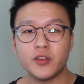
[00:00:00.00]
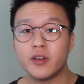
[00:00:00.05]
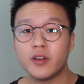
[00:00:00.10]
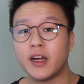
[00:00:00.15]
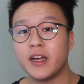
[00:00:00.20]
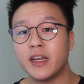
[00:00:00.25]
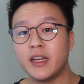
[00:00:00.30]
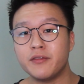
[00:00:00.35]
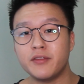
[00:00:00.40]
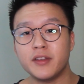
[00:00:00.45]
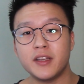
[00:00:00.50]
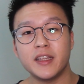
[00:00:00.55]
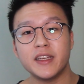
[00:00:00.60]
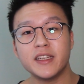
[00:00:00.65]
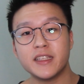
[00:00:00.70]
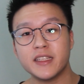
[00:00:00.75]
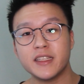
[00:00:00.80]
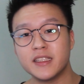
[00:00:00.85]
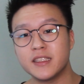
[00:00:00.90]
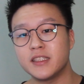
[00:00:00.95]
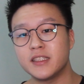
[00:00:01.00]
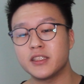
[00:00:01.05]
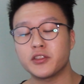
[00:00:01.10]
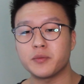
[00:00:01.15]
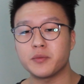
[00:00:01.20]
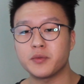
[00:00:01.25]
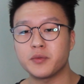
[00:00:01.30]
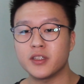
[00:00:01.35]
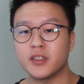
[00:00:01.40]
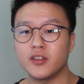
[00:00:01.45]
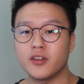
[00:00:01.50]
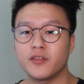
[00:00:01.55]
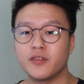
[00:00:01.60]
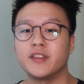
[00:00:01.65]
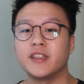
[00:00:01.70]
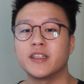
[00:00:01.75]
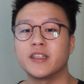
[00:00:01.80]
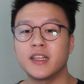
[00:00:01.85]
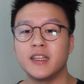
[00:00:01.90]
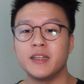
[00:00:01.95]
I have a link in the description
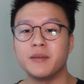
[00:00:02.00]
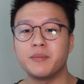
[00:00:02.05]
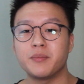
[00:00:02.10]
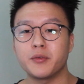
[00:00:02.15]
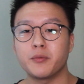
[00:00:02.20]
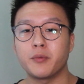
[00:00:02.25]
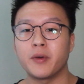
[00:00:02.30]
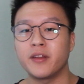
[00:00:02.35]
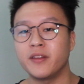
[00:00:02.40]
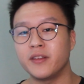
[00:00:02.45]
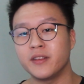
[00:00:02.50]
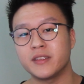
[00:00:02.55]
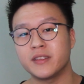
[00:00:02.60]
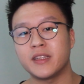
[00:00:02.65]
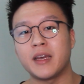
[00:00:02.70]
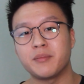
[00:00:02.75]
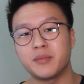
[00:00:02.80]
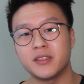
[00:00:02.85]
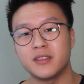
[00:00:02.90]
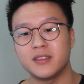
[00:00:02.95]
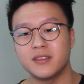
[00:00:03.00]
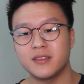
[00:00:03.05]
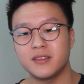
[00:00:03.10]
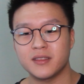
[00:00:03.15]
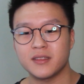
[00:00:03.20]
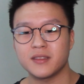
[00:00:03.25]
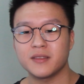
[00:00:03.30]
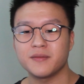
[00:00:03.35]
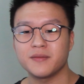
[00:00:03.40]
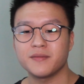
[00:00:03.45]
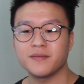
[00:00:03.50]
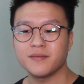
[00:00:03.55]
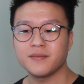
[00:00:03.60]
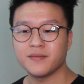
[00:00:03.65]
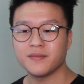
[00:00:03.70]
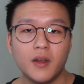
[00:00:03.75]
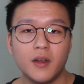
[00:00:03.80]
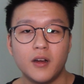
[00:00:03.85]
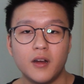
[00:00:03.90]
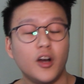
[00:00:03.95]
of the clip where this happens.
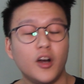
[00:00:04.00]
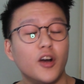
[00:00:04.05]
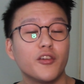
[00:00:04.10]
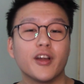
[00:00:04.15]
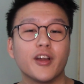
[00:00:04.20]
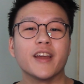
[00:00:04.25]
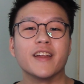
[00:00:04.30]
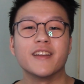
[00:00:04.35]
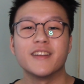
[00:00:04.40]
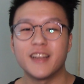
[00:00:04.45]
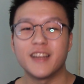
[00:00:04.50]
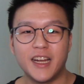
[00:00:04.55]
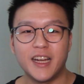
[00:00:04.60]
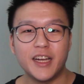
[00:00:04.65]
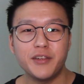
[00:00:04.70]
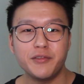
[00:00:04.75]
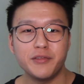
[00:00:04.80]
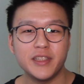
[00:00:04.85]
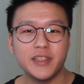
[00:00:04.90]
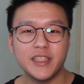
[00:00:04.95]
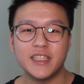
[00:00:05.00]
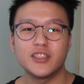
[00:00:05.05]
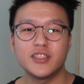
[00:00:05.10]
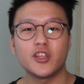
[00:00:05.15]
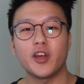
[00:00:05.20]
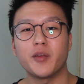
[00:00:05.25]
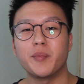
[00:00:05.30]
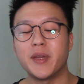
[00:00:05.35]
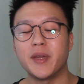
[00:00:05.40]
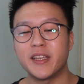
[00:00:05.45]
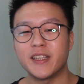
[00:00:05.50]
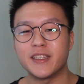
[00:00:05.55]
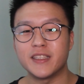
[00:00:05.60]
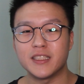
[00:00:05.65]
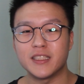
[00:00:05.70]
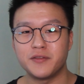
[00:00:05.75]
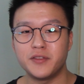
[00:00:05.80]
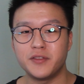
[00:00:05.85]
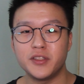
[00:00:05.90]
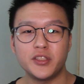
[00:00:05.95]
Alright, I really enjoyed making
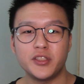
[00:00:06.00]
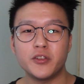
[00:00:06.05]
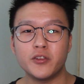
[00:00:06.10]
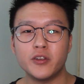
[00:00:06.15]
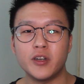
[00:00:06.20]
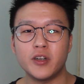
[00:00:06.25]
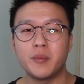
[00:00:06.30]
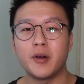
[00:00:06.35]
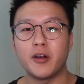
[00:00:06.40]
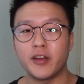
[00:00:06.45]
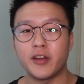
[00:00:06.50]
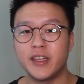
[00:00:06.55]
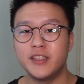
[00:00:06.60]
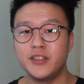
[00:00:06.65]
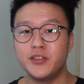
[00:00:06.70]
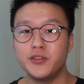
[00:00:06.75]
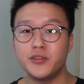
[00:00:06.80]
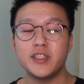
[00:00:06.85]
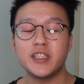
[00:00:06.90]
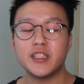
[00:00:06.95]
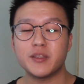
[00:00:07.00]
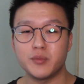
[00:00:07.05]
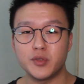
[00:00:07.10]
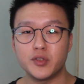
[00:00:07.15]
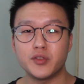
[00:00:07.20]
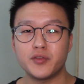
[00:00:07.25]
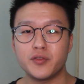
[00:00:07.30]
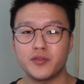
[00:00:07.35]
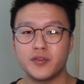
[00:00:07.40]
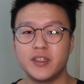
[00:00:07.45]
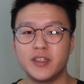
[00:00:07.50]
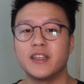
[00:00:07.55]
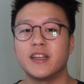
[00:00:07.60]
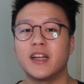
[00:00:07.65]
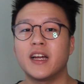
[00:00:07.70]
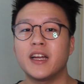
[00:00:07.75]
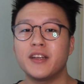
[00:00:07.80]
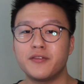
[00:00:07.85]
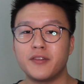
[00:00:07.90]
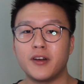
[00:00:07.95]
this video about a unique move
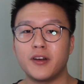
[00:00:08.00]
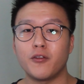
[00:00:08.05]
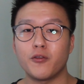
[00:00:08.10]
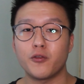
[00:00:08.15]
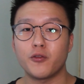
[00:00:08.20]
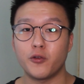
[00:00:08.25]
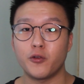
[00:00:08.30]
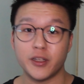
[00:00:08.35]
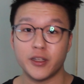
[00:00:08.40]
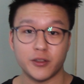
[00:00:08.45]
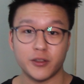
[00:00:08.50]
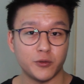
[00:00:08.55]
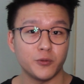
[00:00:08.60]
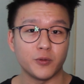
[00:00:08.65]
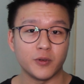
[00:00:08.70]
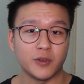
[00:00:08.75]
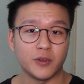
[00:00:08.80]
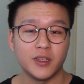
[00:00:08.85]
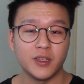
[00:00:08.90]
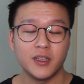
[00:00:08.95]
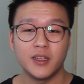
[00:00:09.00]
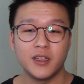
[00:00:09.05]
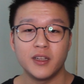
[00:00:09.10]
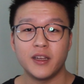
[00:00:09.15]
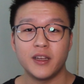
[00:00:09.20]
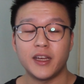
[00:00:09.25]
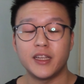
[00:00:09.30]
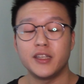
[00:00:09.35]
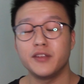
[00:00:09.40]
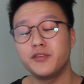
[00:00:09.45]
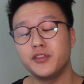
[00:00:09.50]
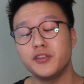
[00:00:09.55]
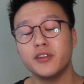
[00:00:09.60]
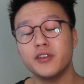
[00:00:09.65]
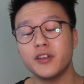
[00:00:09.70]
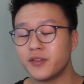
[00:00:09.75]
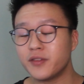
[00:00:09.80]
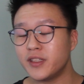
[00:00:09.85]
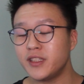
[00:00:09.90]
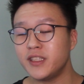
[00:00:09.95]
that I found quite cool. And if you
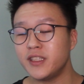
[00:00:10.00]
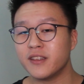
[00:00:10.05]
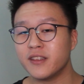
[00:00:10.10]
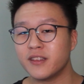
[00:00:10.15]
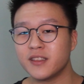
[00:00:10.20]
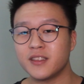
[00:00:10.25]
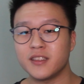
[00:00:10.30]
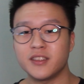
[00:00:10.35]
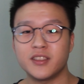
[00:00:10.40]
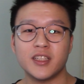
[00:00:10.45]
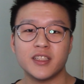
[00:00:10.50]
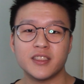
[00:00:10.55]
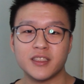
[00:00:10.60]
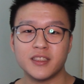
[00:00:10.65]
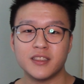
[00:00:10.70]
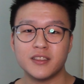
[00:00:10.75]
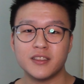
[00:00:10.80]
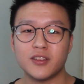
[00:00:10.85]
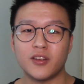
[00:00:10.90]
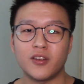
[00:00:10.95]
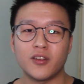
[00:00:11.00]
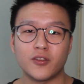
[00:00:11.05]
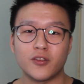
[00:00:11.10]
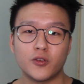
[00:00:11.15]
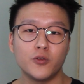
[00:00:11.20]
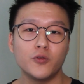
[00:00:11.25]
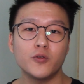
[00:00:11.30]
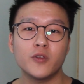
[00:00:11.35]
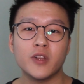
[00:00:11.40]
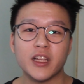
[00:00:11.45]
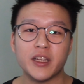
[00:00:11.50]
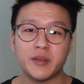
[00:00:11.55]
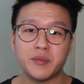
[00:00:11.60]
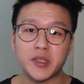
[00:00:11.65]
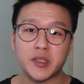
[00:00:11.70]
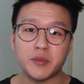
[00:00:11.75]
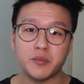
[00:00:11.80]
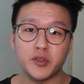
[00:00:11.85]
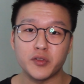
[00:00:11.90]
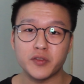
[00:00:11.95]
have any other suggestions on cool
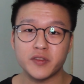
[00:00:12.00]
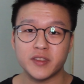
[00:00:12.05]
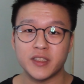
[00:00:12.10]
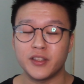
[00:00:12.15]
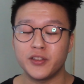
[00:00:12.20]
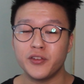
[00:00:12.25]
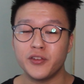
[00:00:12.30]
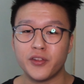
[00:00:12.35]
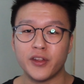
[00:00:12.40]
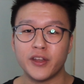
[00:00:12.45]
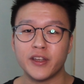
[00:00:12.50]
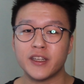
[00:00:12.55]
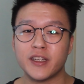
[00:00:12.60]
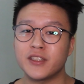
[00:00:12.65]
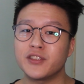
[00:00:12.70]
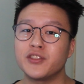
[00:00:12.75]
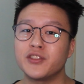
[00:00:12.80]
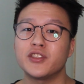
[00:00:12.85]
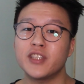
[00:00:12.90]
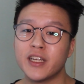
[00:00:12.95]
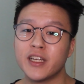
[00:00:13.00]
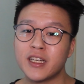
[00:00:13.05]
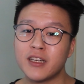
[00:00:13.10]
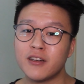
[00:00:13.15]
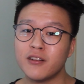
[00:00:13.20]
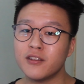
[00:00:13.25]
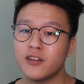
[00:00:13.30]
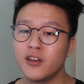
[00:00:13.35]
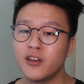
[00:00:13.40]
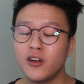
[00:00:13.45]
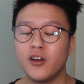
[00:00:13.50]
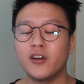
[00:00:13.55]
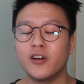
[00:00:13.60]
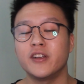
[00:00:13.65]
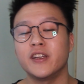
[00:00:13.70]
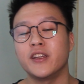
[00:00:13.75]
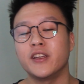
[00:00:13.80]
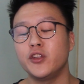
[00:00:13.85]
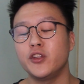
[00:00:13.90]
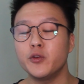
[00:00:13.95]
climbing moves that you think I should check out
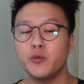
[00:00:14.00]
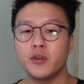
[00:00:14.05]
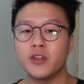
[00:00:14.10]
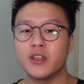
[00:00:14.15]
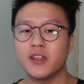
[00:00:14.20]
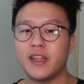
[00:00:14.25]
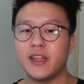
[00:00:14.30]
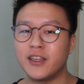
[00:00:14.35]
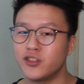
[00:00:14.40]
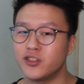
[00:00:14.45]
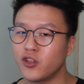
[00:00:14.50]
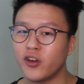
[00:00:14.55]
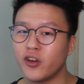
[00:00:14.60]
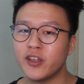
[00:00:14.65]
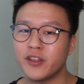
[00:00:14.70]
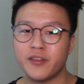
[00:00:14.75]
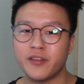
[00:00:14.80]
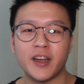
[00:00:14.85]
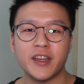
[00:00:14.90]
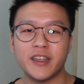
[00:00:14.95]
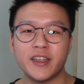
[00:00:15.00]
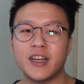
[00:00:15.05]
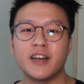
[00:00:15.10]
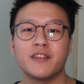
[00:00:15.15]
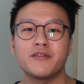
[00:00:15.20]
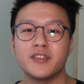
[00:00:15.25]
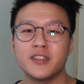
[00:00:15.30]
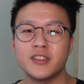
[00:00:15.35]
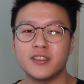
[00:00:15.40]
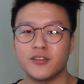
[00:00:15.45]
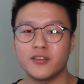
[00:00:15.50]
or that you would enjoy if I covered or